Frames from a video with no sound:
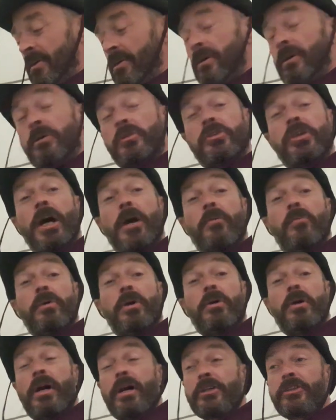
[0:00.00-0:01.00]
I was camping with
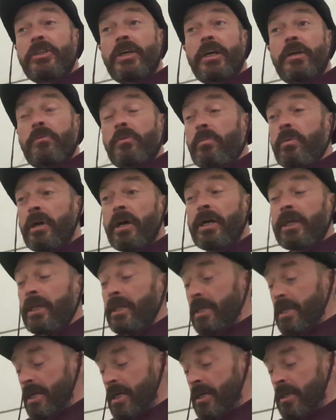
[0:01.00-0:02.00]
last night with Brian
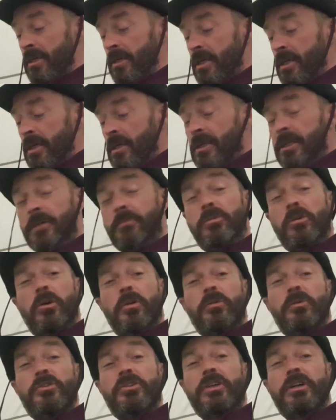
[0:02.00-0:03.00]
and that. He brought
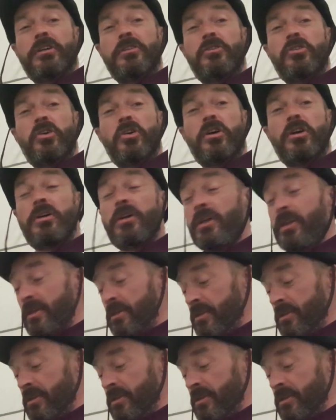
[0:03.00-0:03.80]
loads of chocolate.